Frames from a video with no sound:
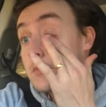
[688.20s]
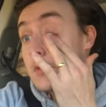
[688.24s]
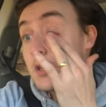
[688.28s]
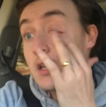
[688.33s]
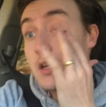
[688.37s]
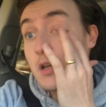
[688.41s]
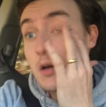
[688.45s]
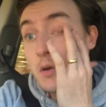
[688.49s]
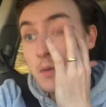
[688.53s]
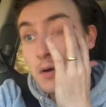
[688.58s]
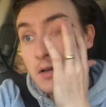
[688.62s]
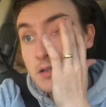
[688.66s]
you
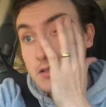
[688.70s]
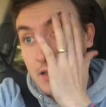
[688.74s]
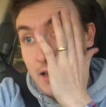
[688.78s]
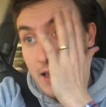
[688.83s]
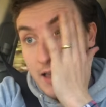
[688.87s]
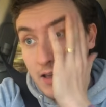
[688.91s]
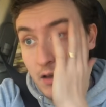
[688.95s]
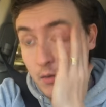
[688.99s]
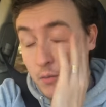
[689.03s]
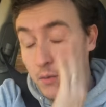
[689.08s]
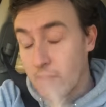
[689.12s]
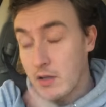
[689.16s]
know what it's
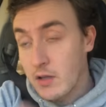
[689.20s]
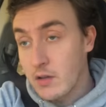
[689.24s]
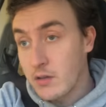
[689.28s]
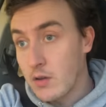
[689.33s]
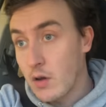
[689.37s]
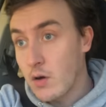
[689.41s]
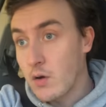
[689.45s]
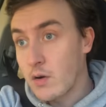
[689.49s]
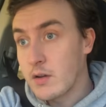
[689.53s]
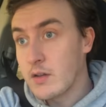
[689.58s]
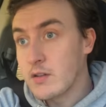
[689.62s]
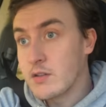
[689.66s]
like when your
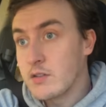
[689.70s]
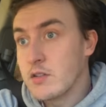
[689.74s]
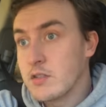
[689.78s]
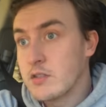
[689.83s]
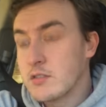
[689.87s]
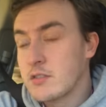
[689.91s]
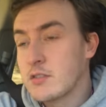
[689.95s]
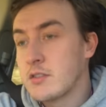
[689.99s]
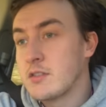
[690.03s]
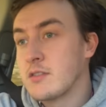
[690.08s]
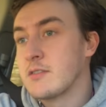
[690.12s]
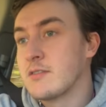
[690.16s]
dog
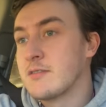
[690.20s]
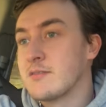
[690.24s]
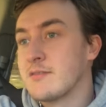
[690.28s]
just